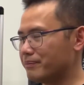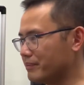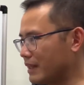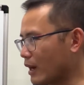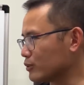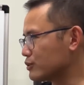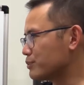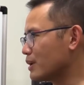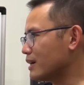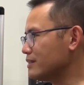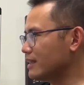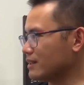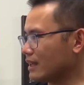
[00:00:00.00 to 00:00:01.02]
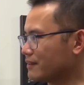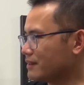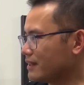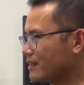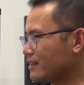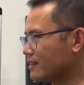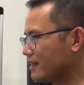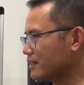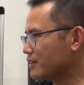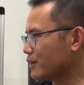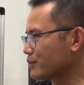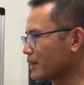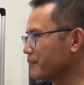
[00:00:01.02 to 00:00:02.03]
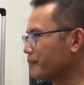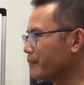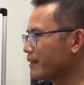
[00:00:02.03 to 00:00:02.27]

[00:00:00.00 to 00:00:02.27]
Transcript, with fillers: algebra and later on, right?